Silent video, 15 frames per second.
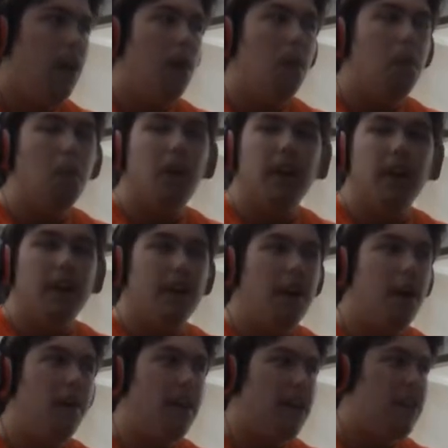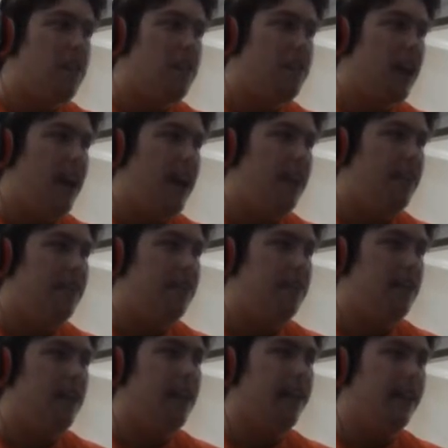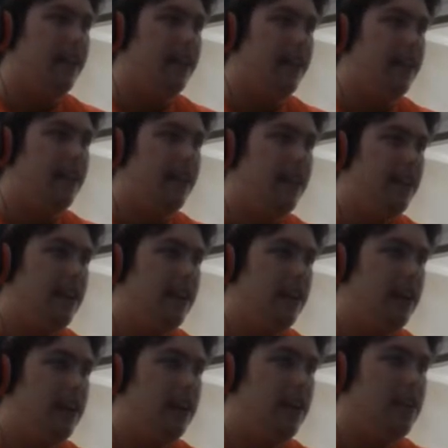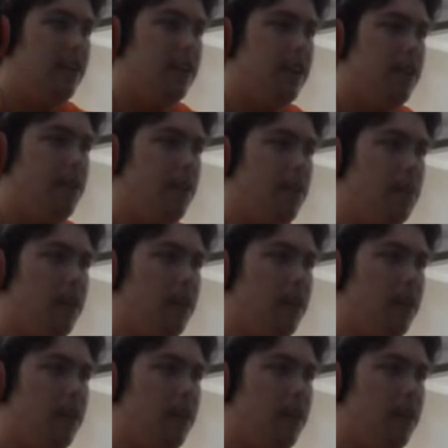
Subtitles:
What do you know? They stand still until you come up really